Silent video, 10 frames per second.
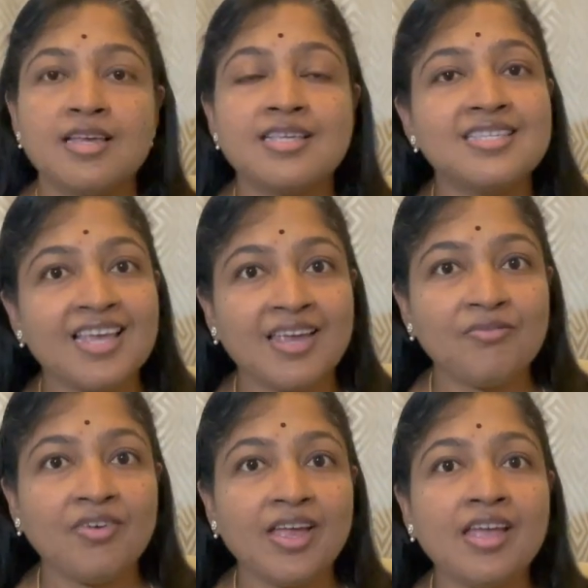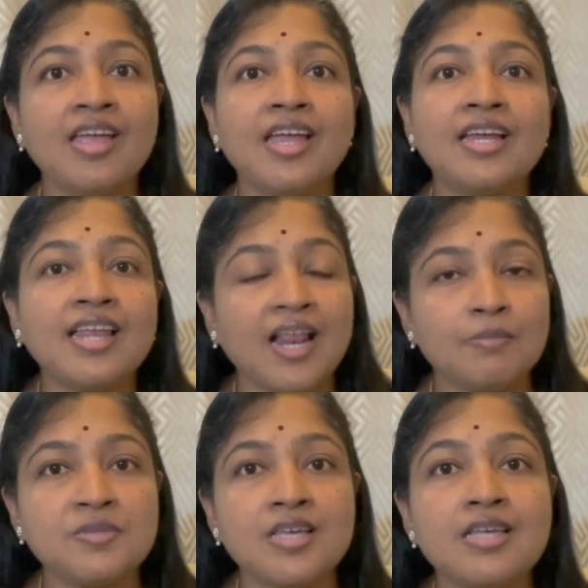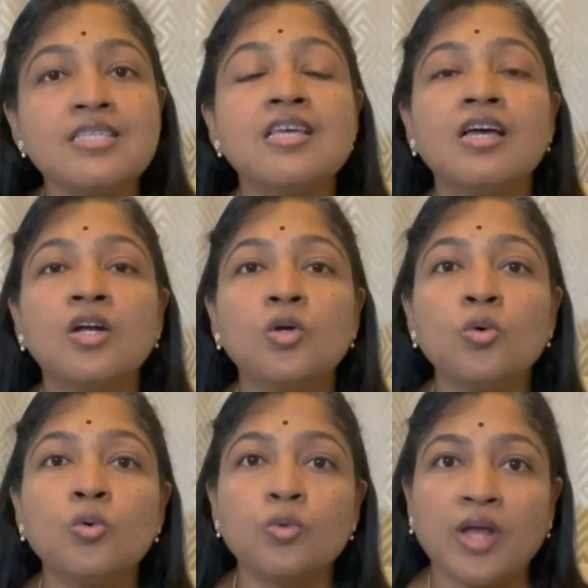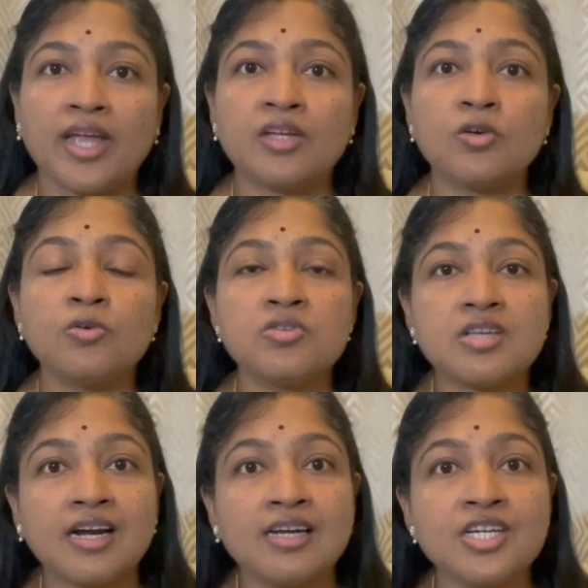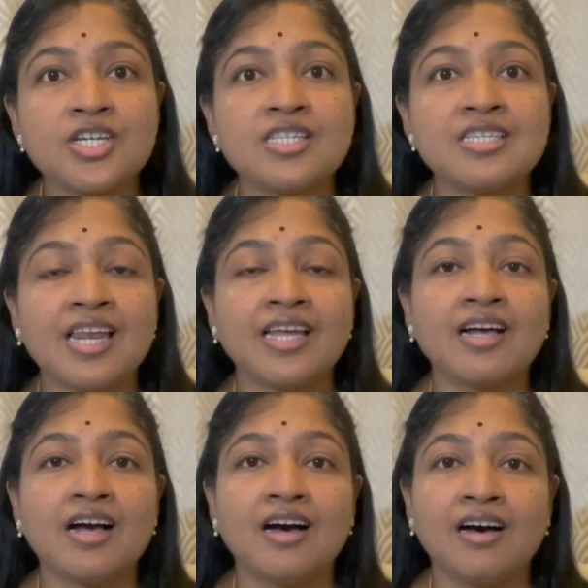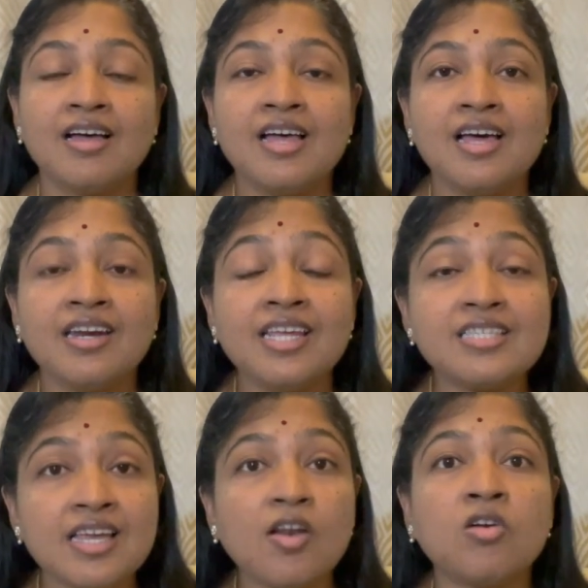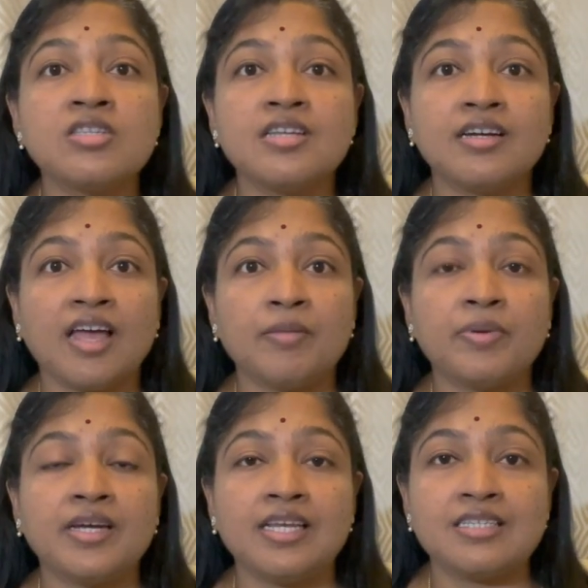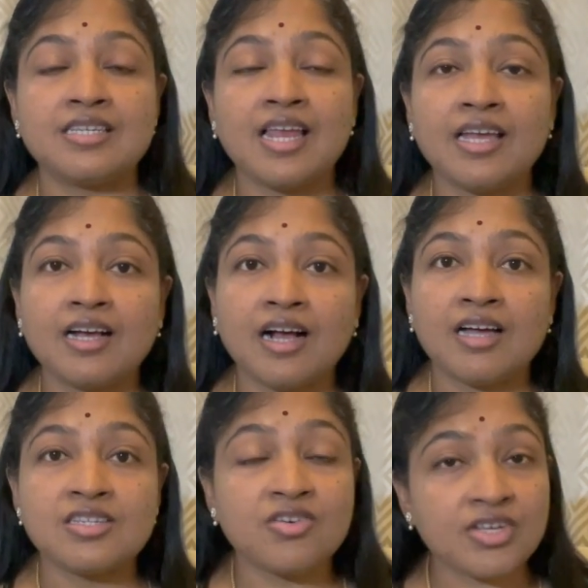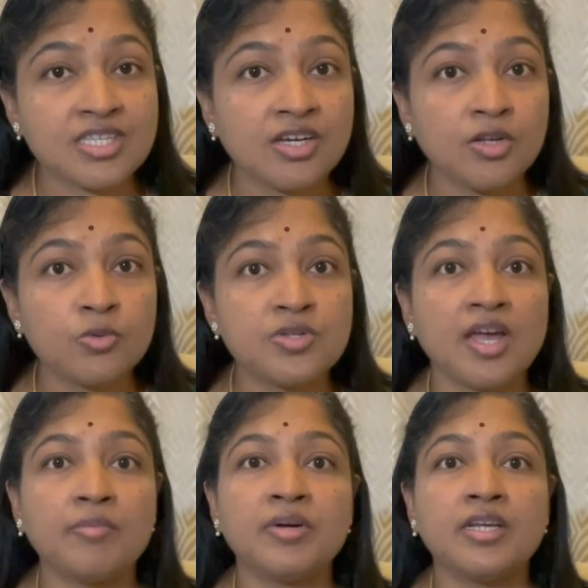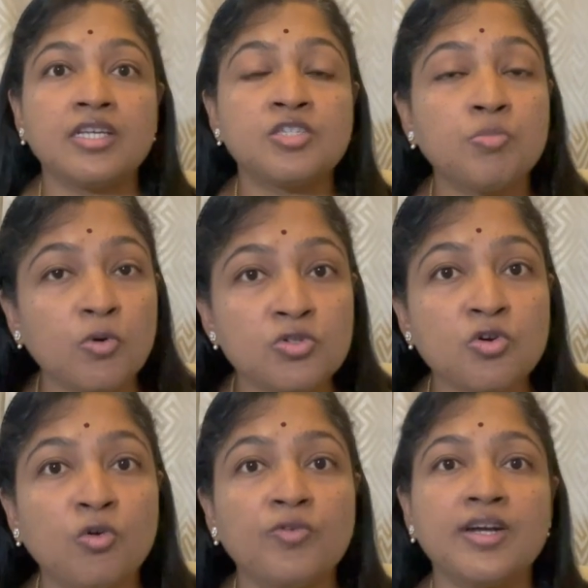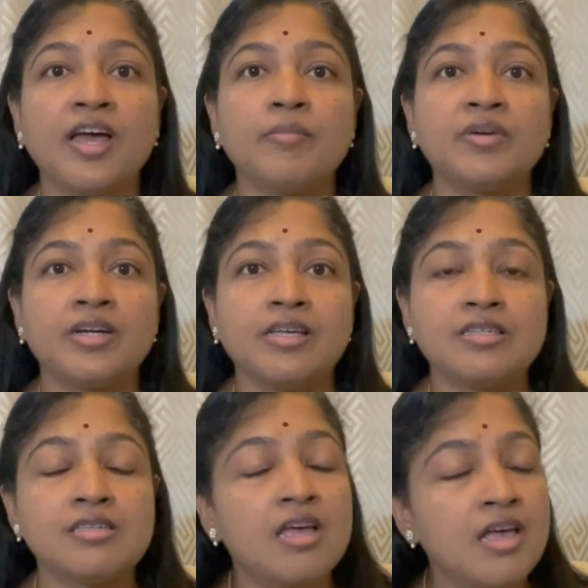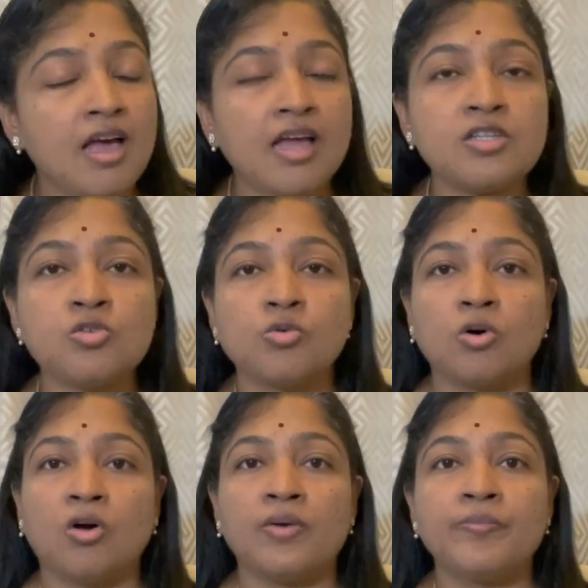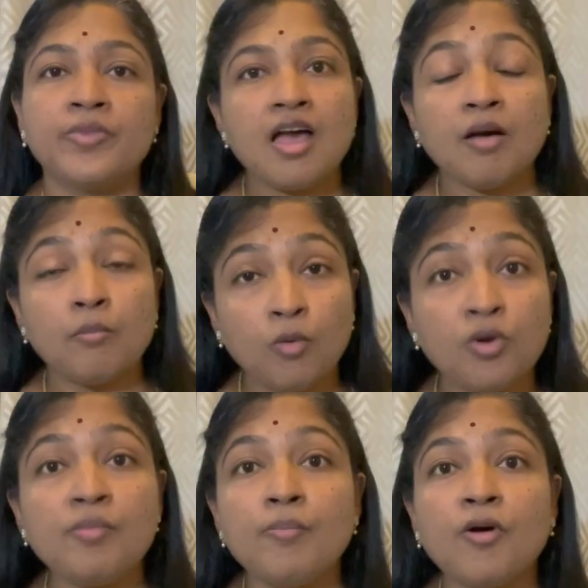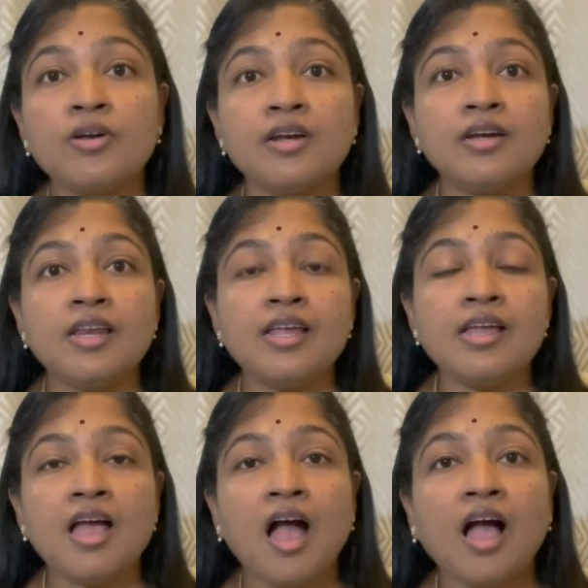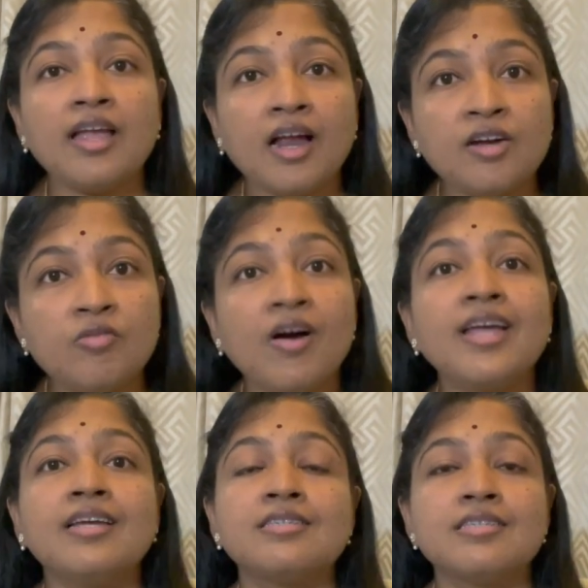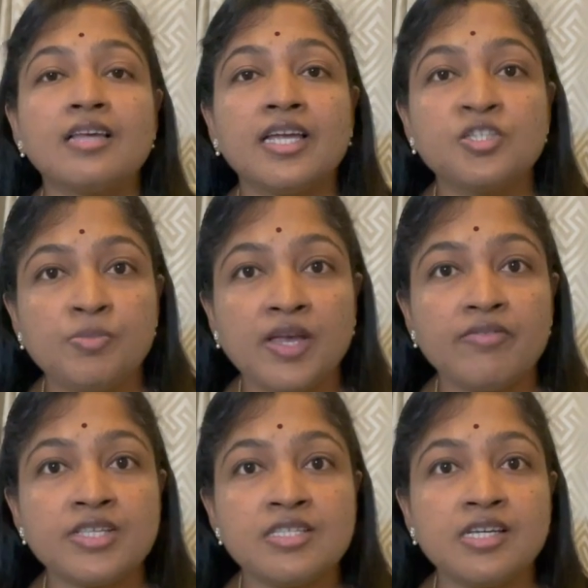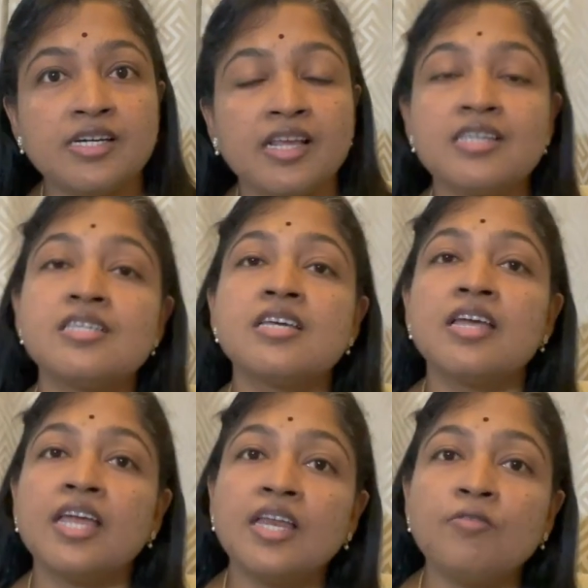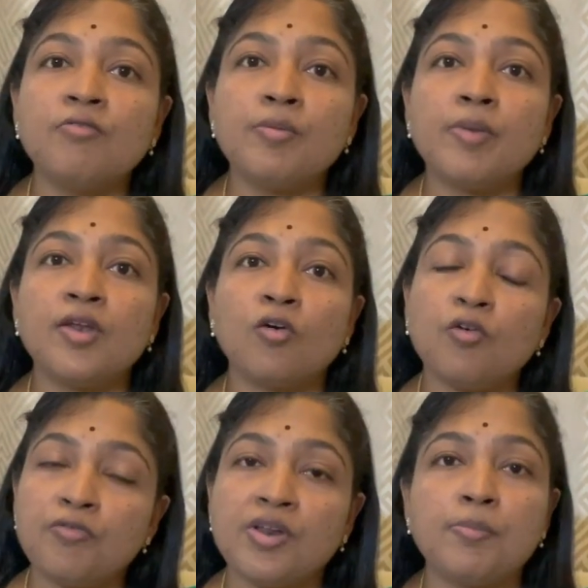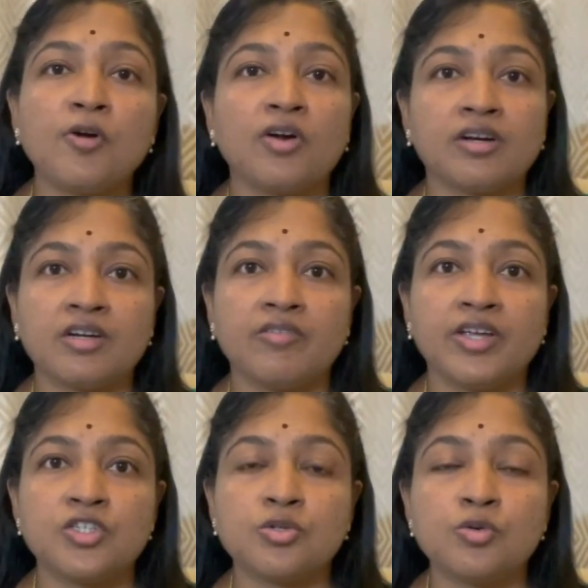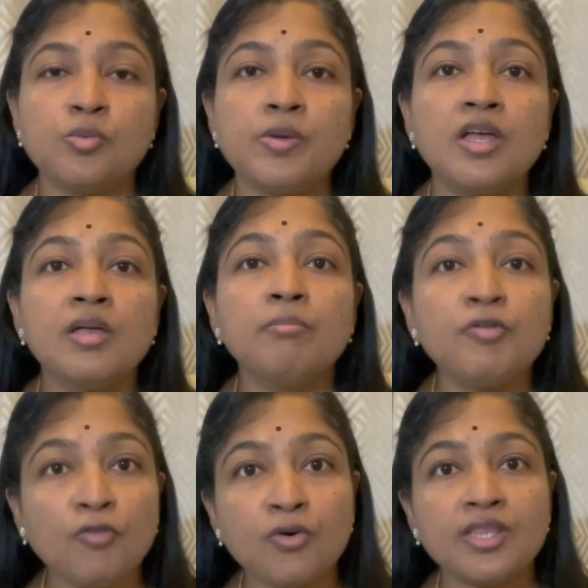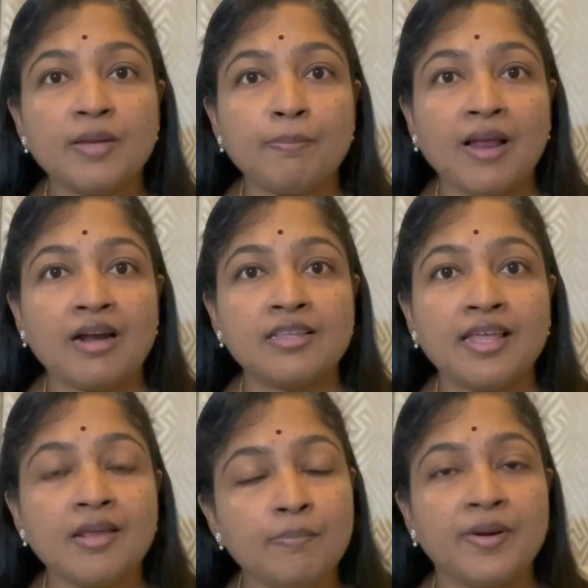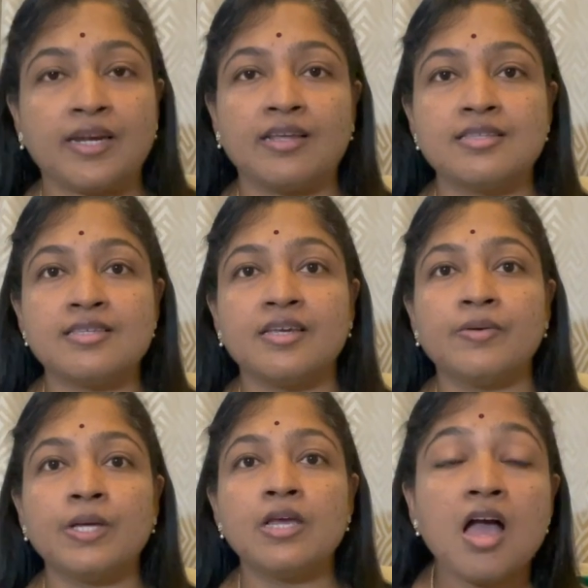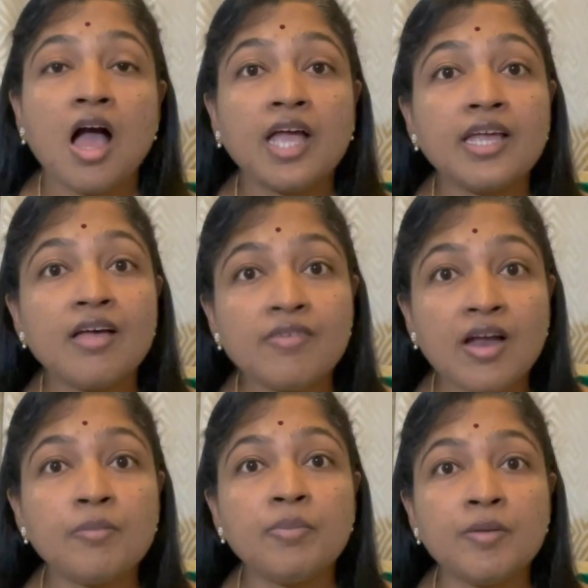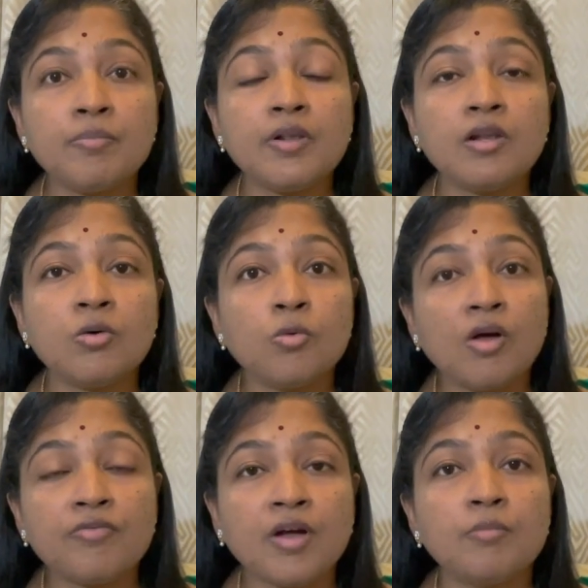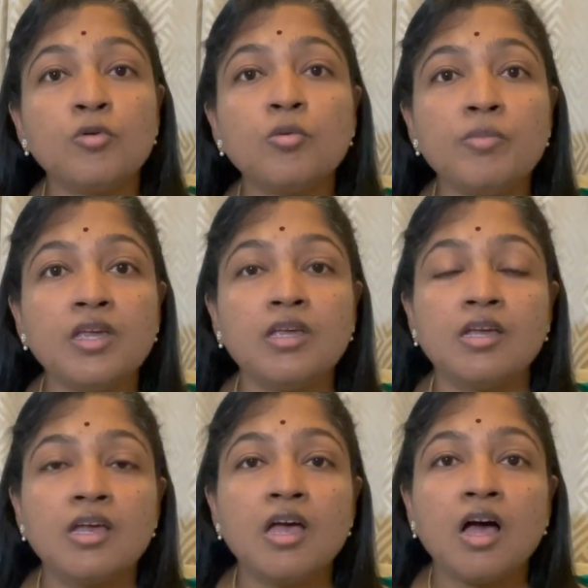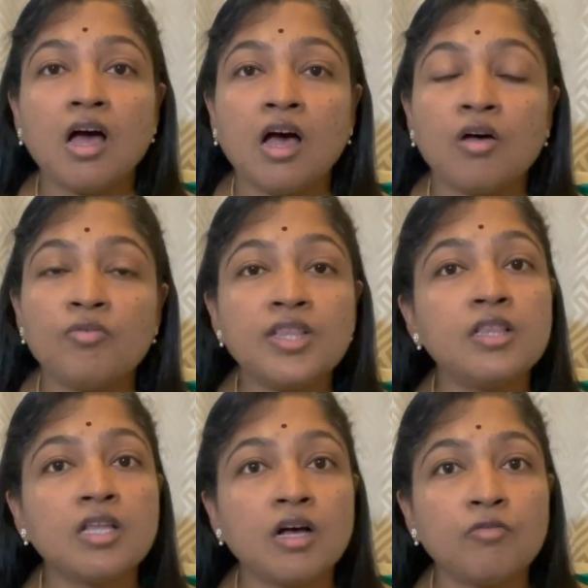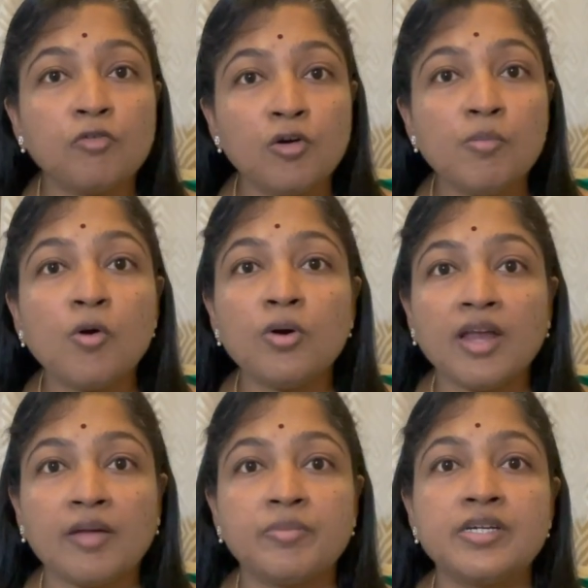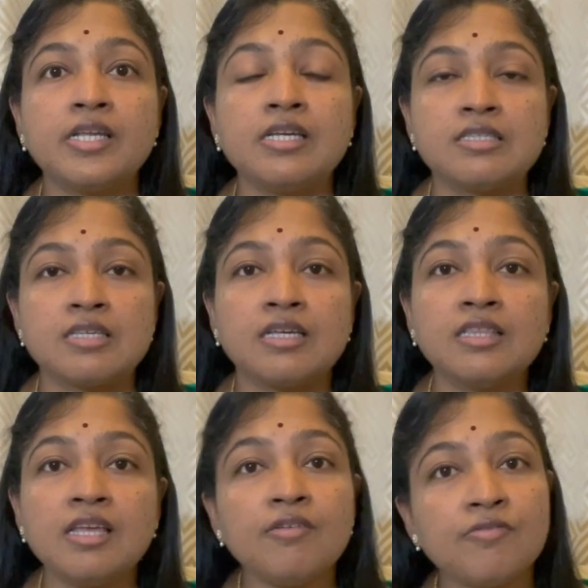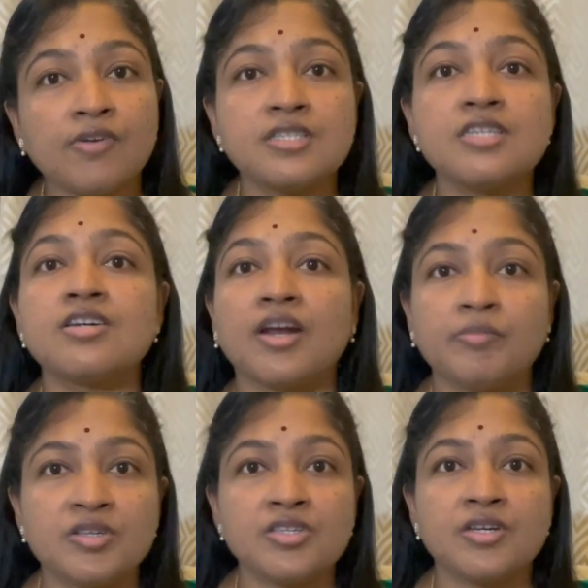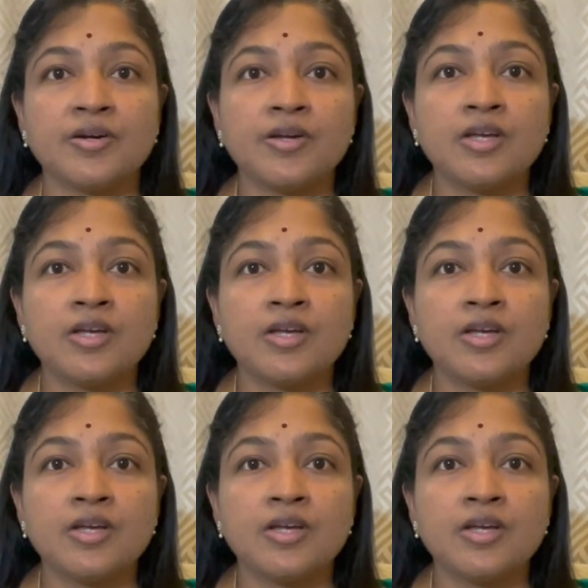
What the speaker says: Same way, it helps us to diagnose conditions like recent onset diabetes, like stress-induced diabetes, post-COVID diabetes, and so on. More importantly, I advise HbA1c test in women of reproductive age group before they plan their pregnancy. I have had people who have come to me with a full-blown diabetes in the first trimester.